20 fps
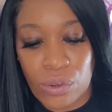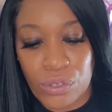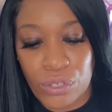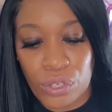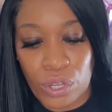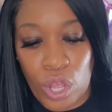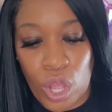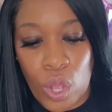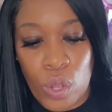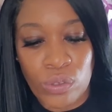on
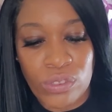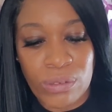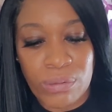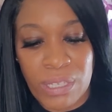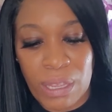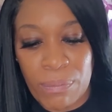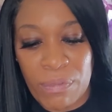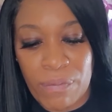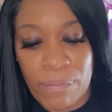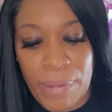your own, some
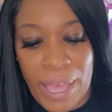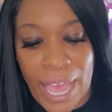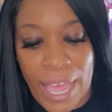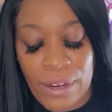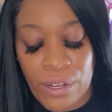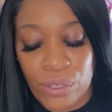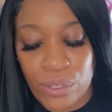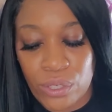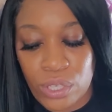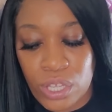type of
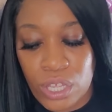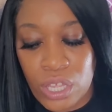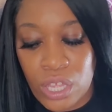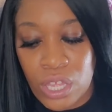battle.